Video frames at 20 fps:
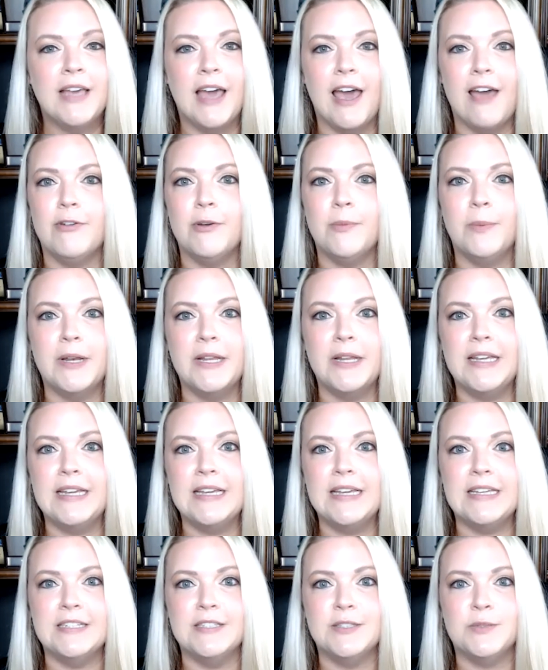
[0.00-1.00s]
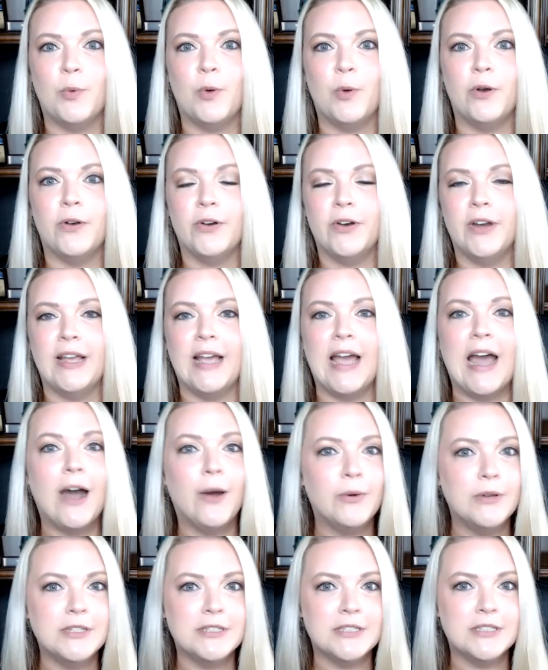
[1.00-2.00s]
everybody is wondering,
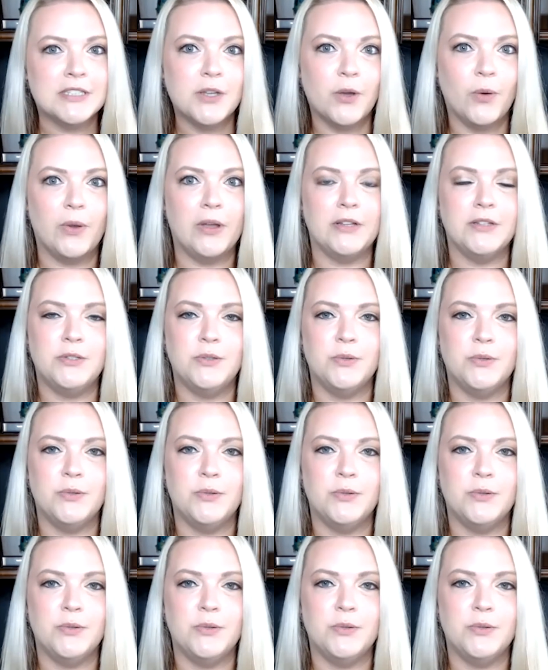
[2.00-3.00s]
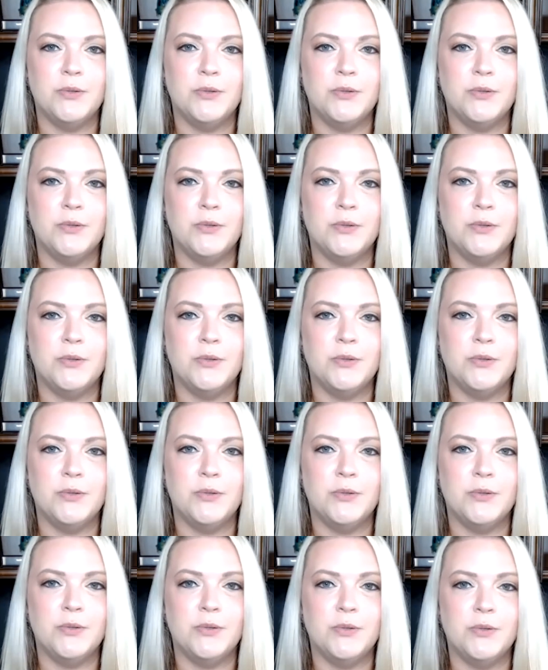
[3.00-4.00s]
how is this going to affect
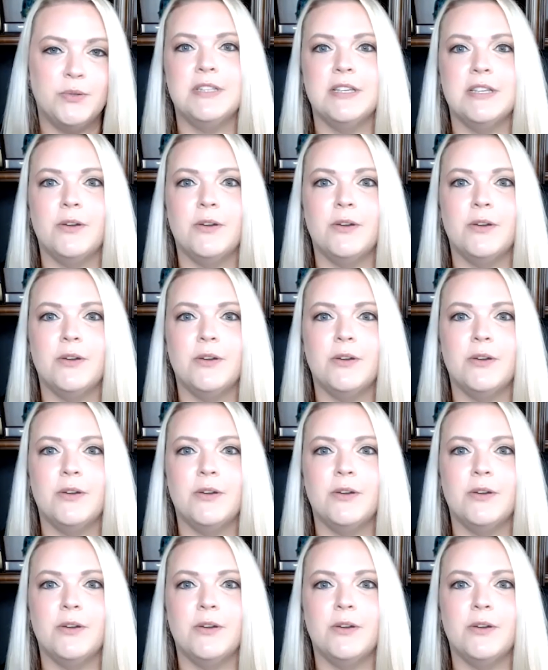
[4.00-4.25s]
me? How